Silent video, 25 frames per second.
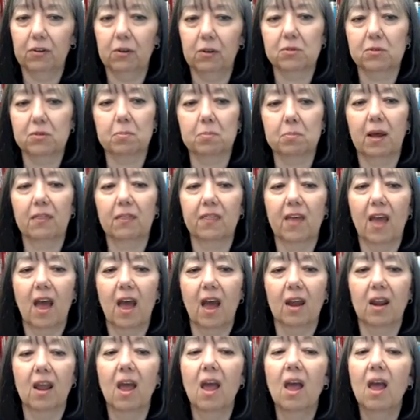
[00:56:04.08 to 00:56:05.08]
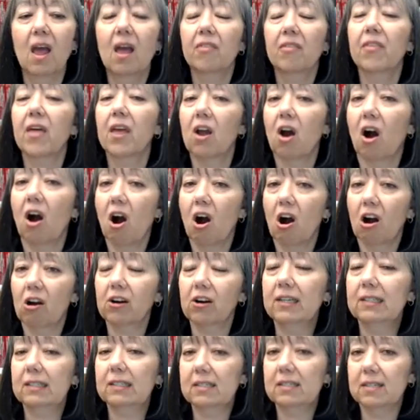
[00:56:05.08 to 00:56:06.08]
confused about that. They
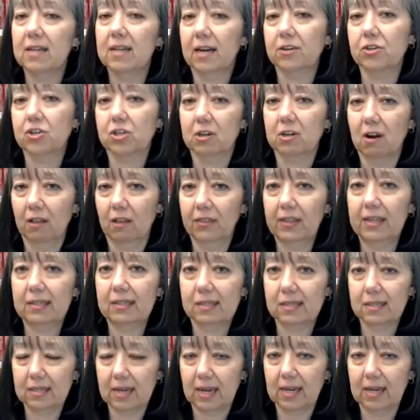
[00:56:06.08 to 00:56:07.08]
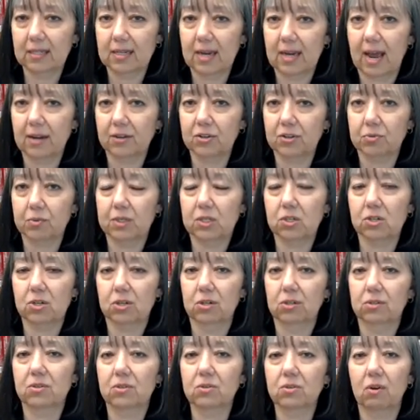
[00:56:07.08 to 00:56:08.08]
are a deduction on the estate tax return.